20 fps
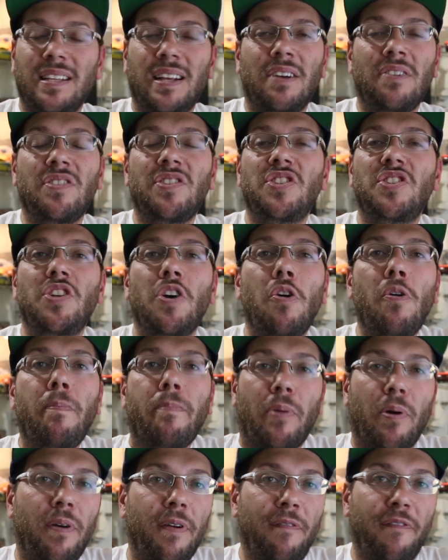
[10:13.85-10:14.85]
There's no
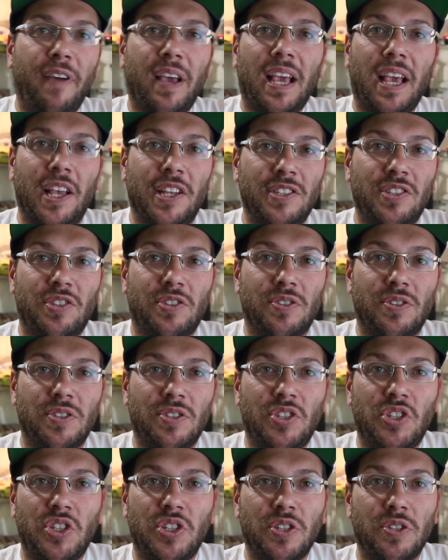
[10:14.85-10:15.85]
perfect
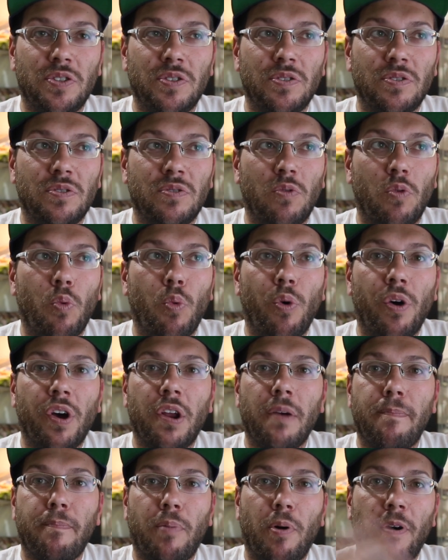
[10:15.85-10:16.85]
answer to
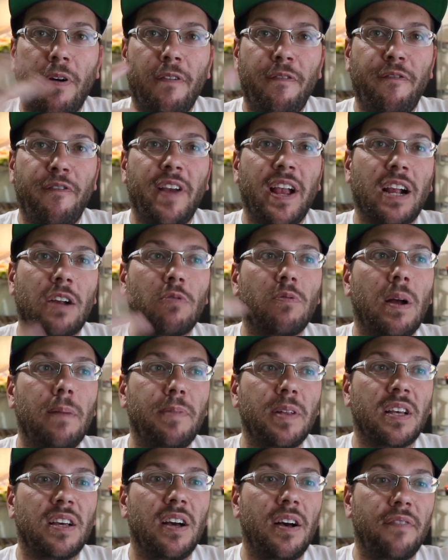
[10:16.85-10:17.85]
what a perfect
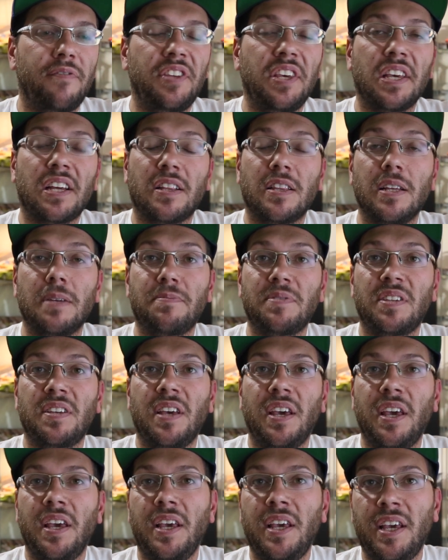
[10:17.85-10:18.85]
replica of the
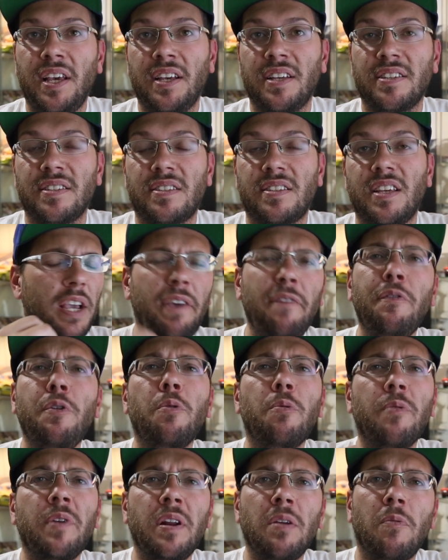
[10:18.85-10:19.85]
Eclipse is. If
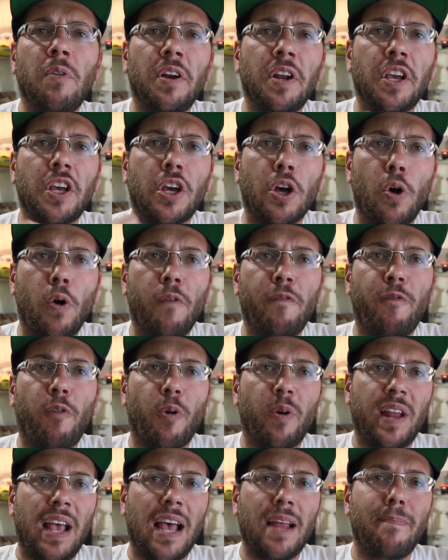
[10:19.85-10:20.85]
you really want to go
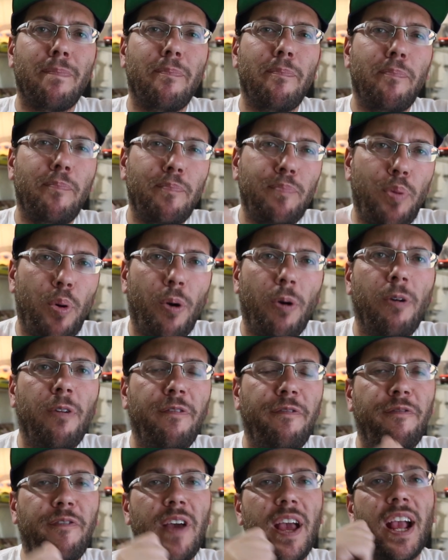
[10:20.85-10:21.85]
for that
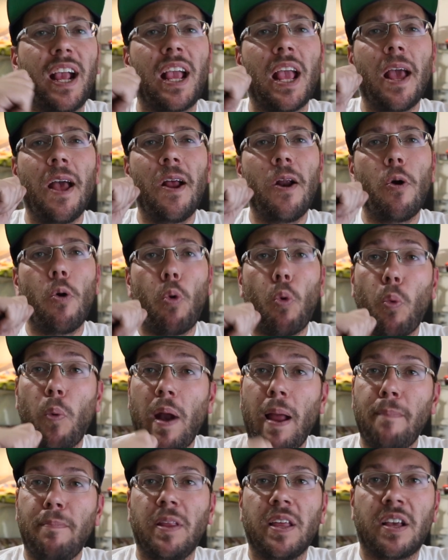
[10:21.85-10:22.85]
perfect
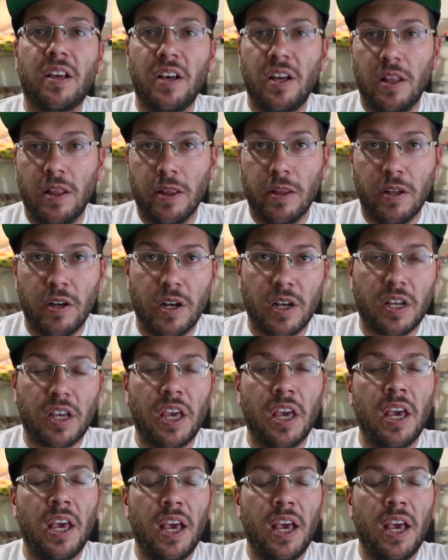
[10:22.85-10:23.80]
replica look,